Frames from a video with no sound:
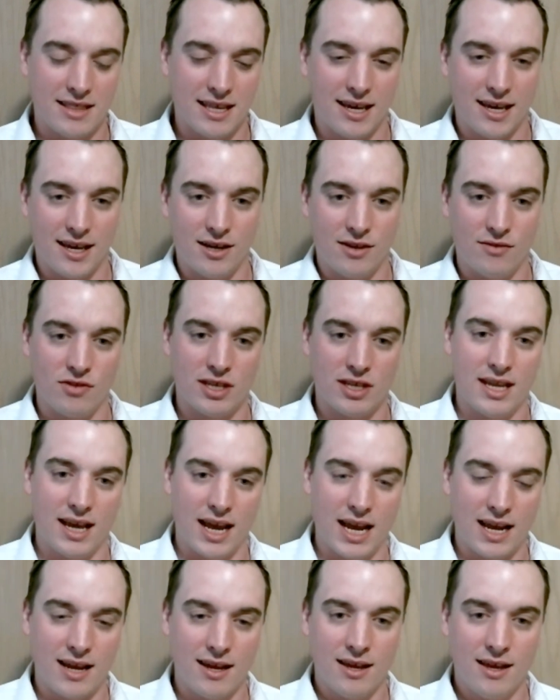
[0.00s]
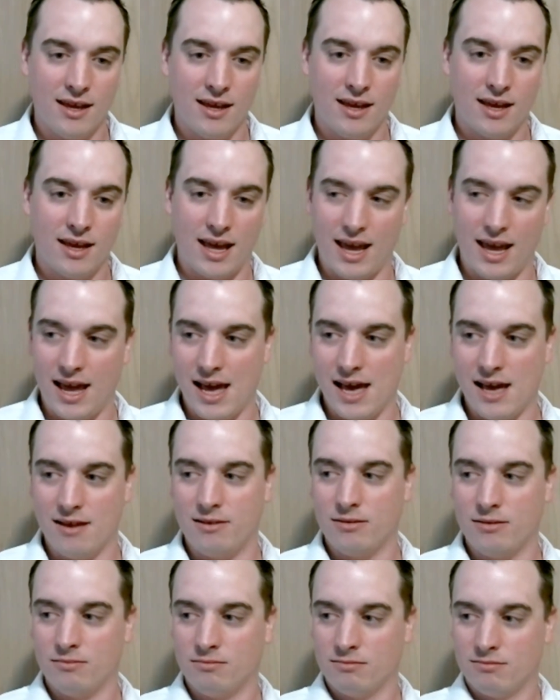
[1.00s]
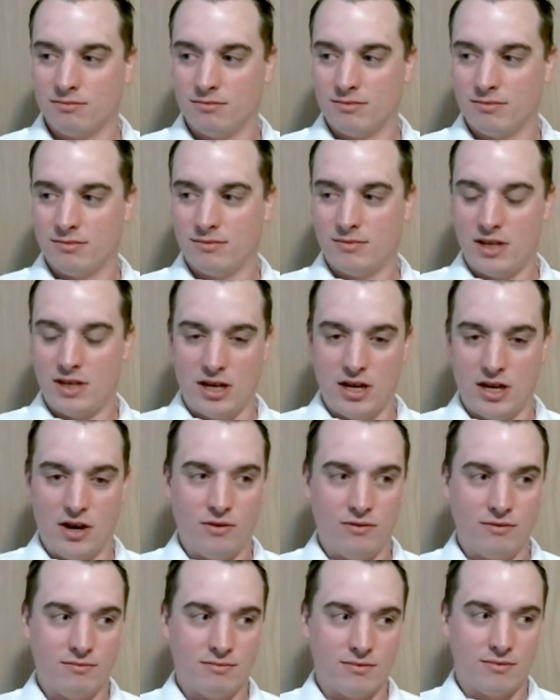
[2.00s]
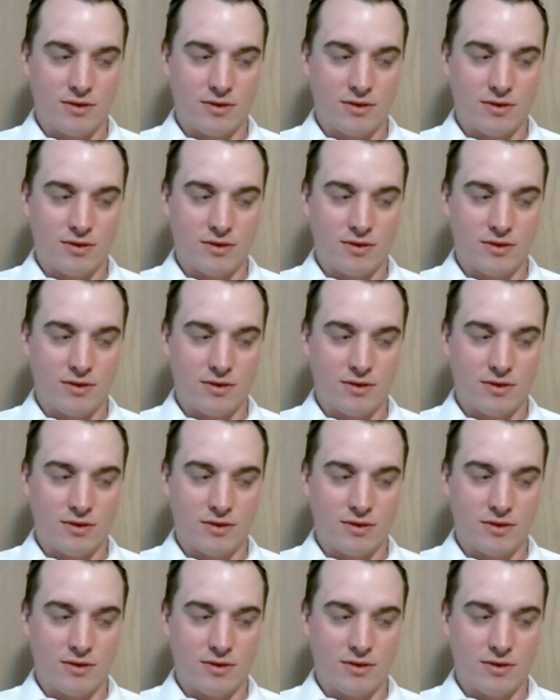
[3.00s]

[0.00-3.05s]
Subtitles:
the end of the day and, you know,